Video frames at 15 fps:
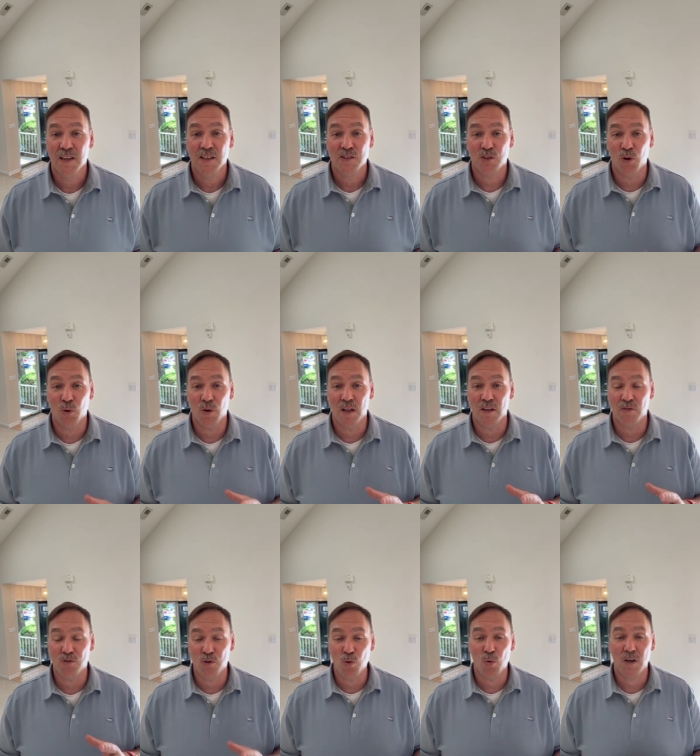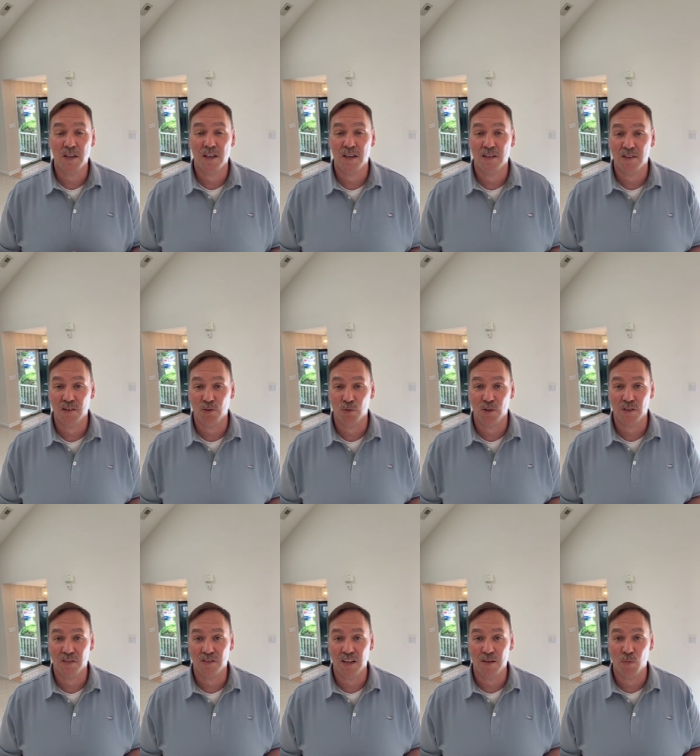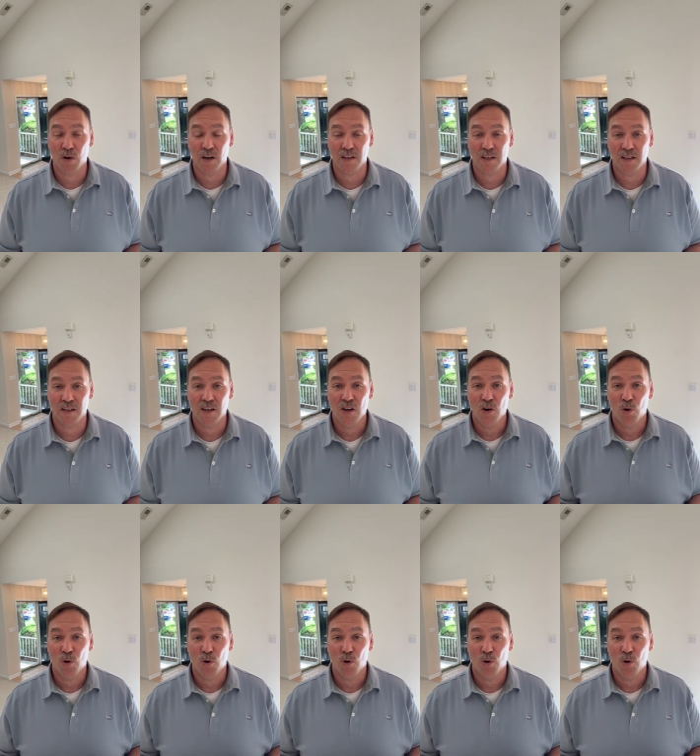So if you want to get into the real estate market,